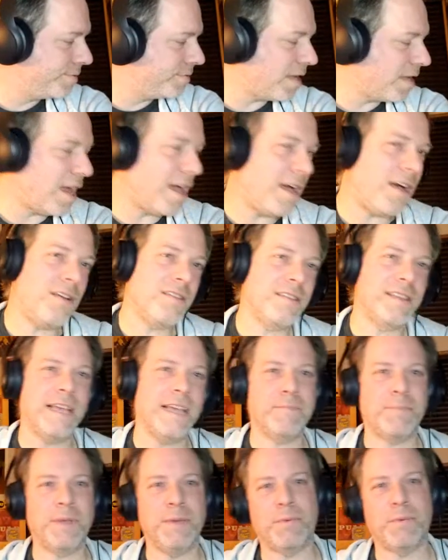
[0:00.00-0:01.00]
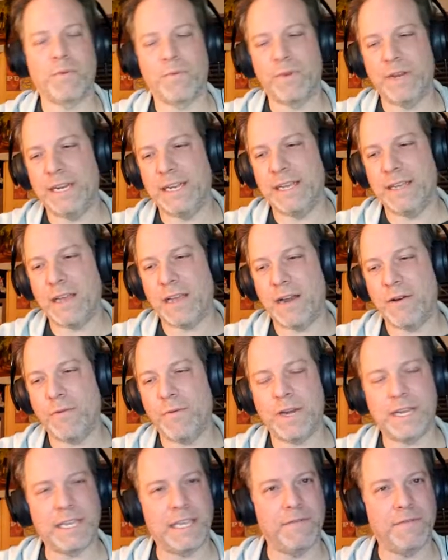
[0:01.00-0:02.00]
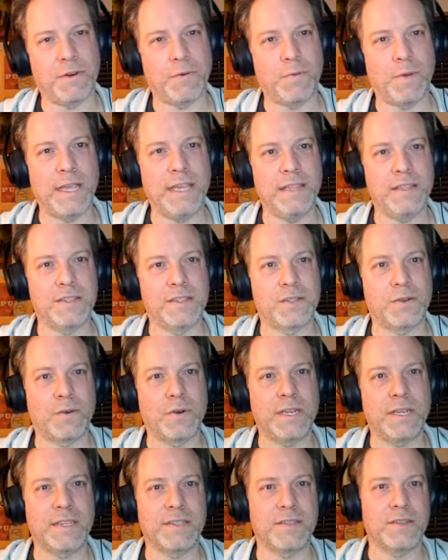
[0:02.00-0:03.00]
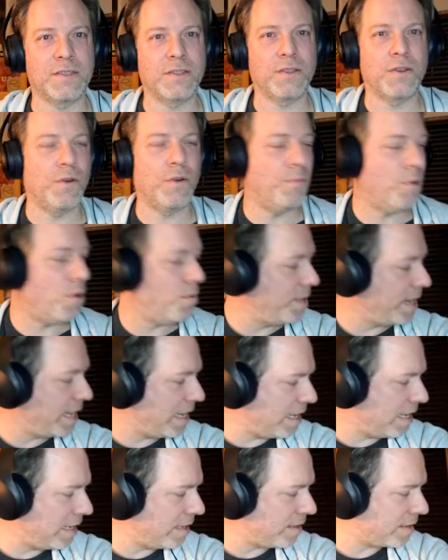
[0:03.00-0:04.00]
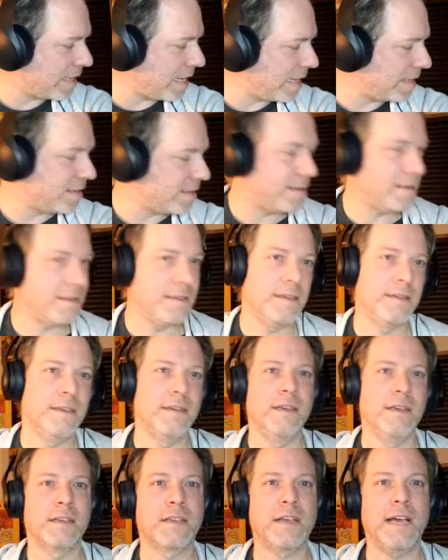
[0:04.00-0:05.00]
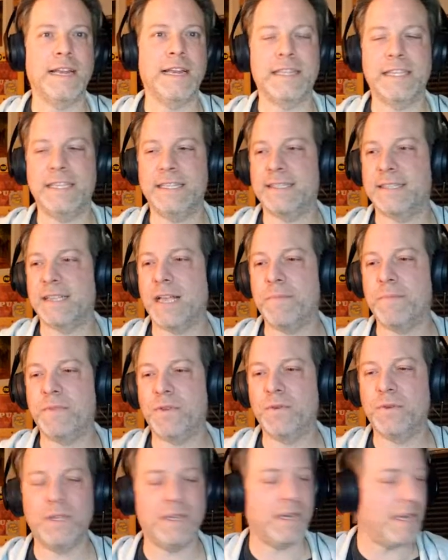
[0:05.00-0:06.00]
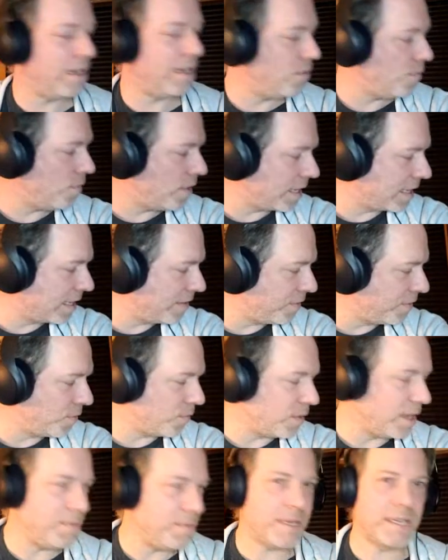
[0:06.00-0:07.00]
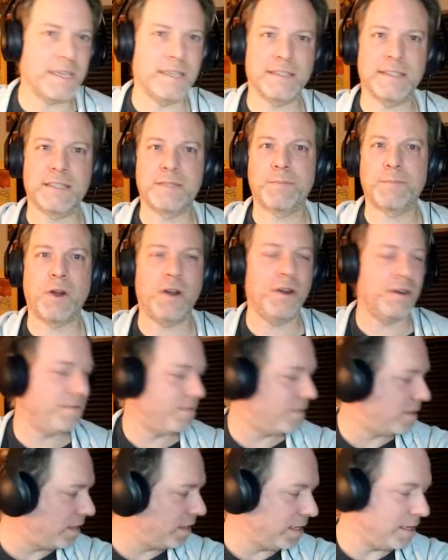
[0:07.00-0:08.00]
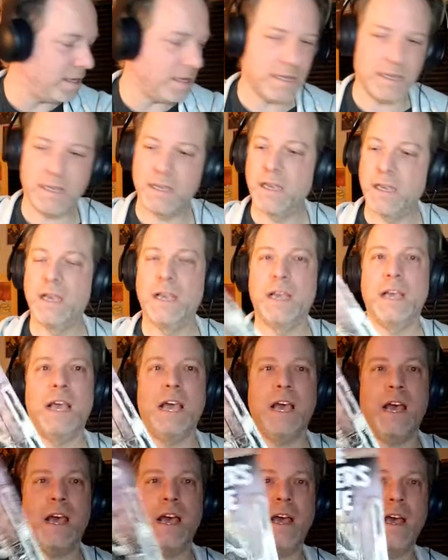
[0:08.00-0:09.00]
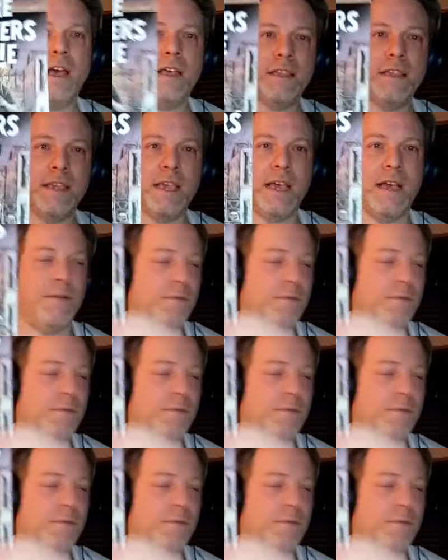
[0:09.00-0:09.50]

I'll let people read it. I don't want to give it away, the story, because there's a little moment in it that kind of leads up to it, and I don't want to give it away because it's part of the. Yeah,